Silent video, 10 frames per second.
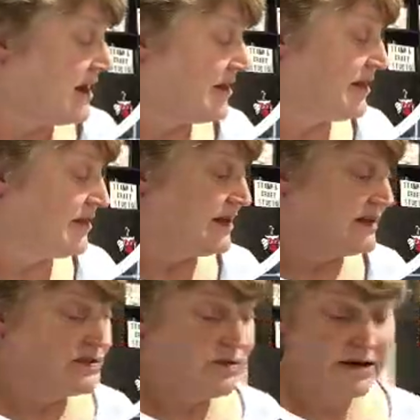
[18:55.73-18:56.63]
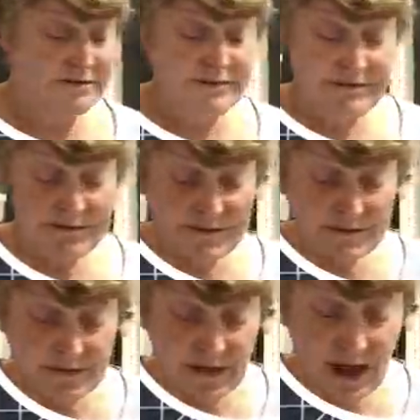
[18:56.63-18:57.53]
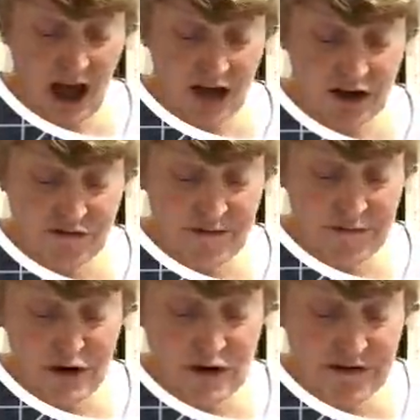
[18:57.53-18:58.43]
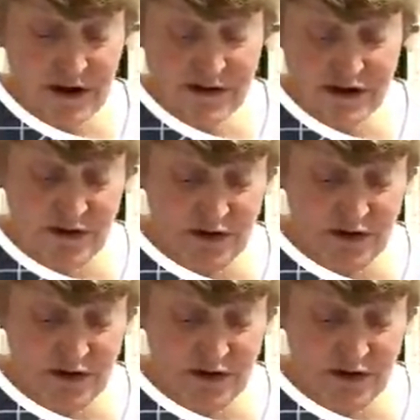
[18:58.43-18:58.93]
And then this one, I'm going to remove those 2